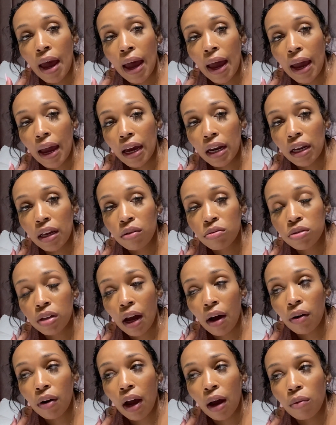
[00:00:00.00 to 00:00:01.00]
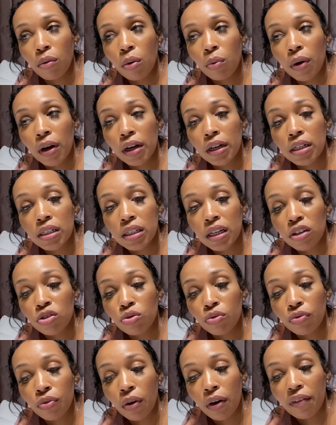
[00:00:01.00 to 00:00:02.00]
And he was like, okay, well, we're going to schedule
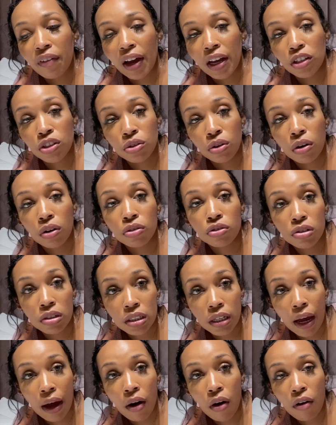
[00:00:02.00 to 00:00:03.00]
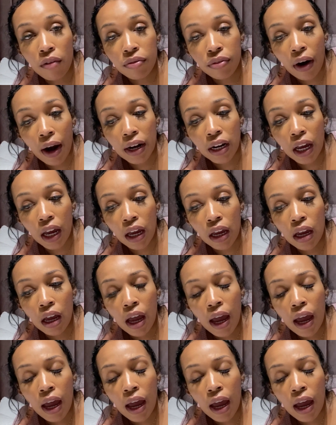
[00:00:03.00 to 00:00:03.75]
for a vaginal ultrasound on Friday.